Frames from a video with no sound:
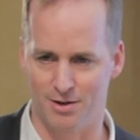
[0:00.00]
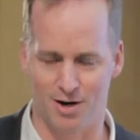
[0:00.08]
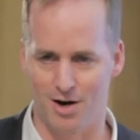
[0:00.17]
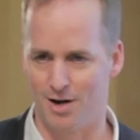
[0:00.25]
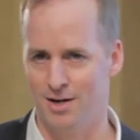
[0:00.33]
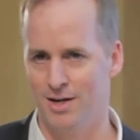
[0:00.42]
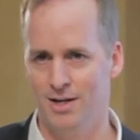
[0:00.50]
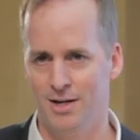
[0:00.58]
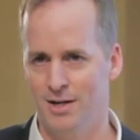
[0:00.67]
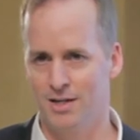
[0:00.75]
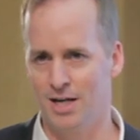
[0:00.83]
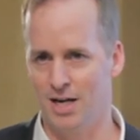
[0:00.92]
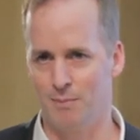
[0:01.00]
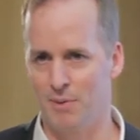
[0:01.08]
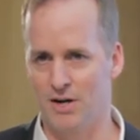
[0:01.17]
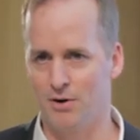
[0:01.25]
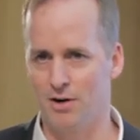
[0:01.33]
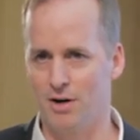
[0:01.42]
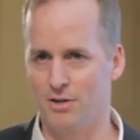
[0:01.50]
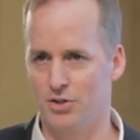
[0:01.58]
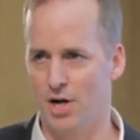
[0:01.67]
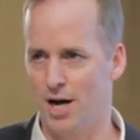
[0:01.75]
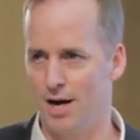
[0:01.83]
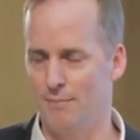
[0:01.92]
our getting better at our
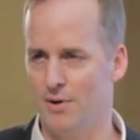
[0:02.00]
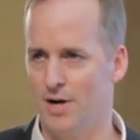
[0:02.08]
job.